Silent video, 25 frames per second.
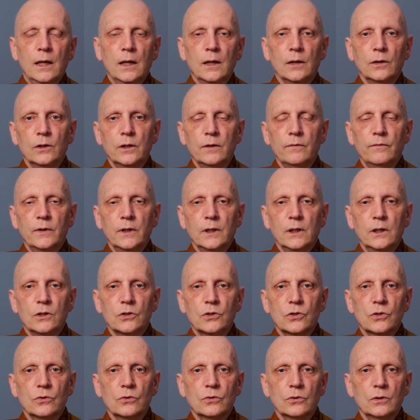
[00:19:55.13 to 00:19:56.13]
living in
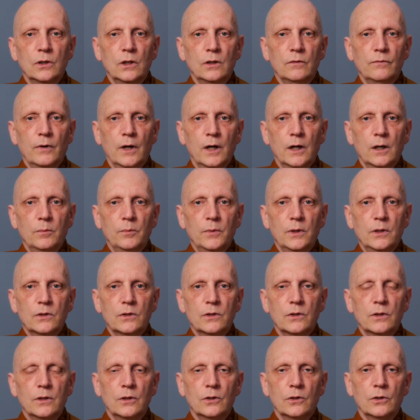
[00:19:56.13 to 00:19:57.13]
certain
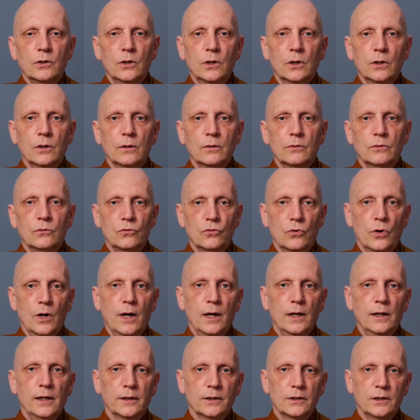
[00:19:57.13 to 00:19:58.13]
environments that are
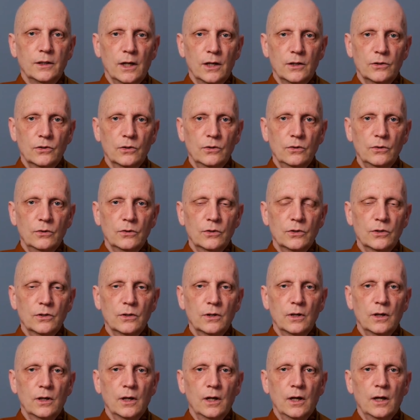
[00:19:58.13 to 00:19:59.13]
dry, like
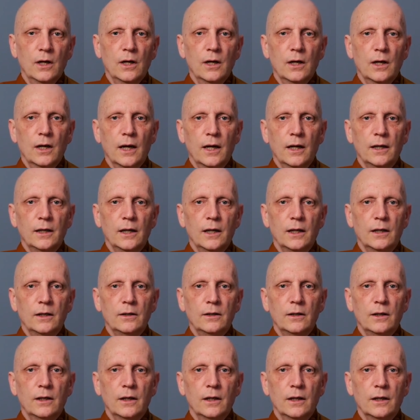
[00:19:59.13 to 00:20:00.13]
deserts, and
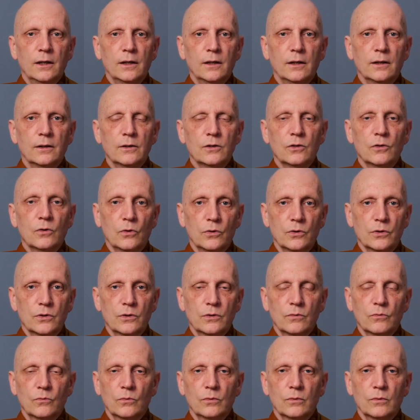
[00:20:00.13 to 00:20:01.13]
then, of
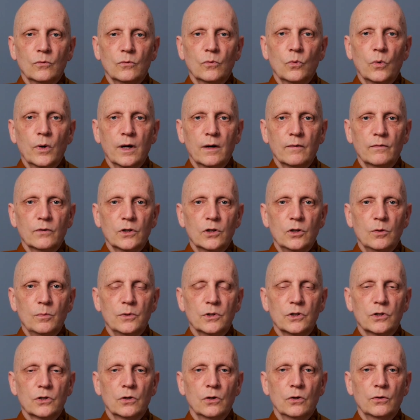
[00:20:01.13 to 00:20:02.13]
course, wherever
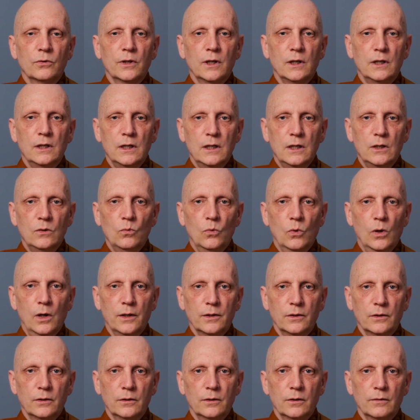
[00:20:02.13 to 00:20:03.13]
humans go, they need
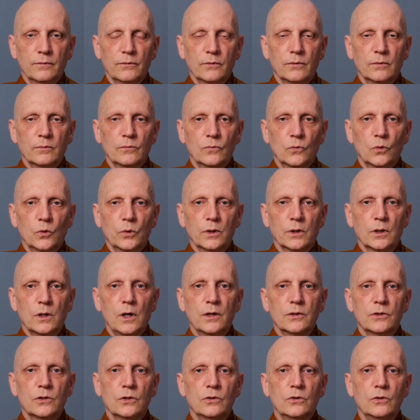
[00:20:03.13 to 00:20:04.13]
water. We're
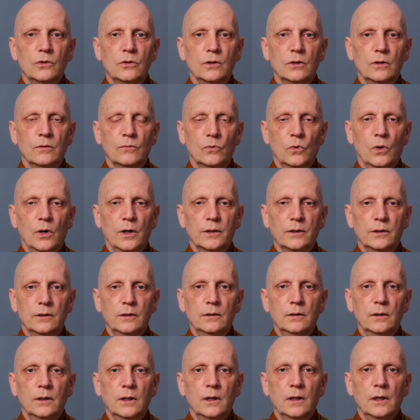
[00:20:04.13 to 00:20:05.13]
constituted of
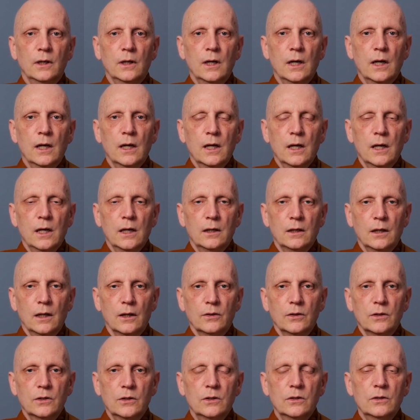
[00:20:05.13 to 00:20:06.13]
water.
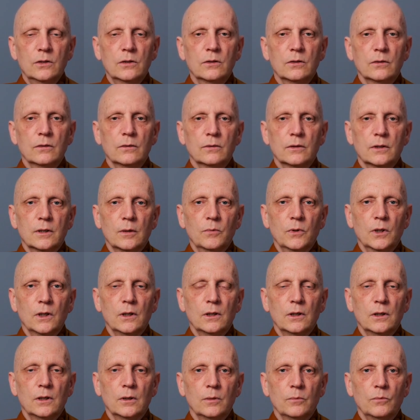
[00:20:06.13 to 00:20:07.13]
Now, this is something
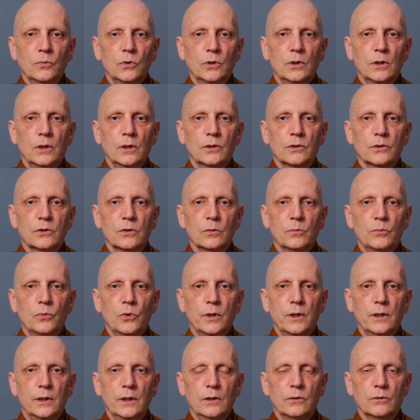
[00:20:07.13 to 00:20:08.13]
that the Buddha also
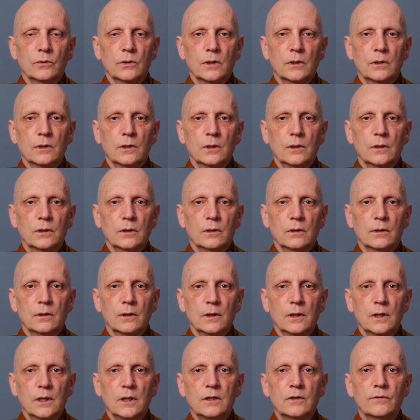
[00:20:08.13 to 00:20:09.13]
pointed out, that
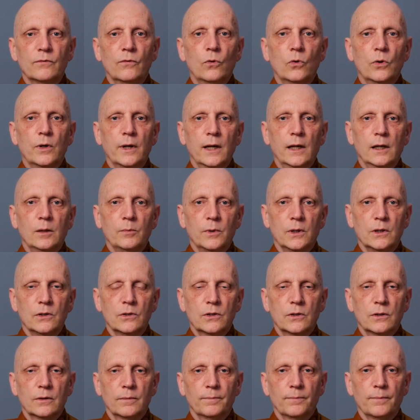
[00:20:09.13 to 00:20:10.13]
these 4
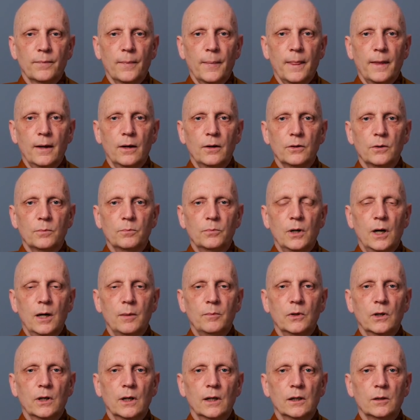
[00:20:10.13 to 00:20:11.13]
elements are the
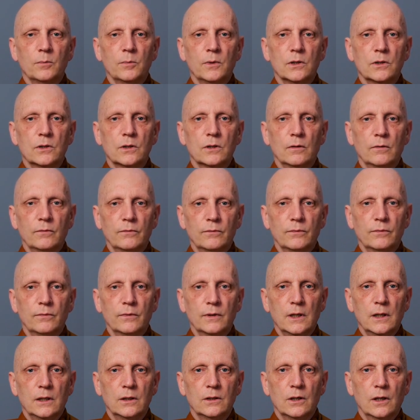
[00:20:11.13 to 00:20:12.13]
primary elements of
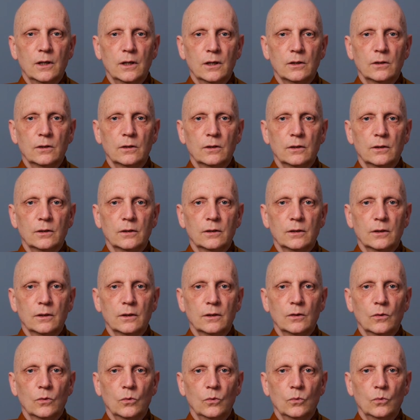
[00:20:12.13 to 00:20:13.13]
the entire
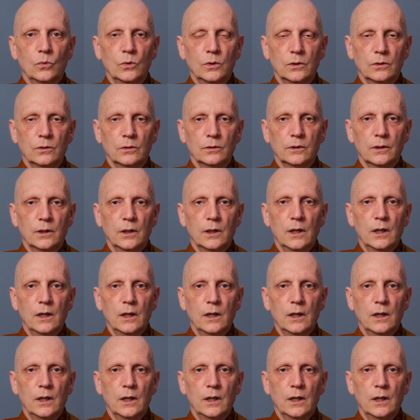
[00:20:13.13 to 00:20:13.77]
world.